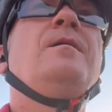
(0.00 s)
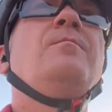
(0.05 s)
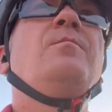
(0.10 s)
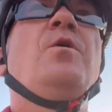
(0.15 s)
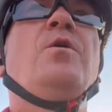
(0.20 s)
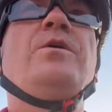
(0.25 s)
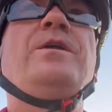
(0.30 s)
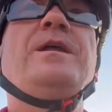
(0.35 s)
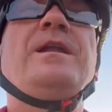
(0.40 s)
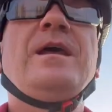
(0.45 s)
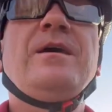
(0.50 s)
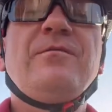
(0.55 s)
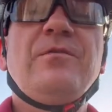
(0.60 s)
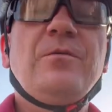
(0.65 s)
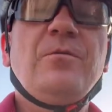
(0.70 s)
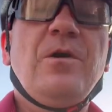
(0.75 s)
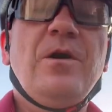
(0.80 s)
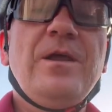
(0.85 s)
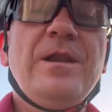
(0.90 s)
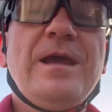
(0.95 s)
Morning
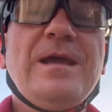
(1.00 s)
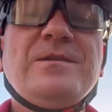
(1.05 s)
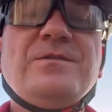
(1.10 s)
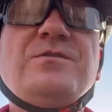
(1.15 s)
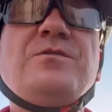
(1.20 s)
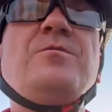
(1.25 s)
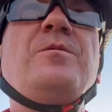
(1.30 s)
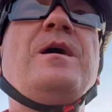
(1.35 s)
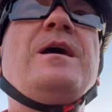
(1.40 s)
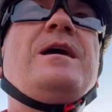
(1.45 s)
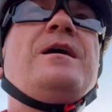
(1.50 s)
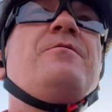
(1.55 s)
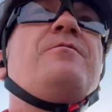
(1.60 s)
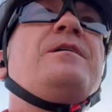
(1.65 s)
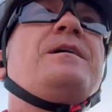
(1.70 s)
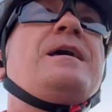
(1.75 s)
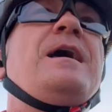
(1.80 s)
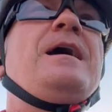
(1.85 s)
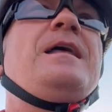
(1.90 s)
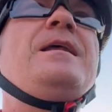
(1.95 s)
everyone, Andrew here
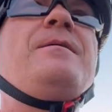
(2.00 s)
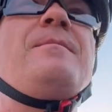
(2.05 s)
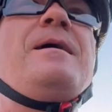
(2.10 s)
again.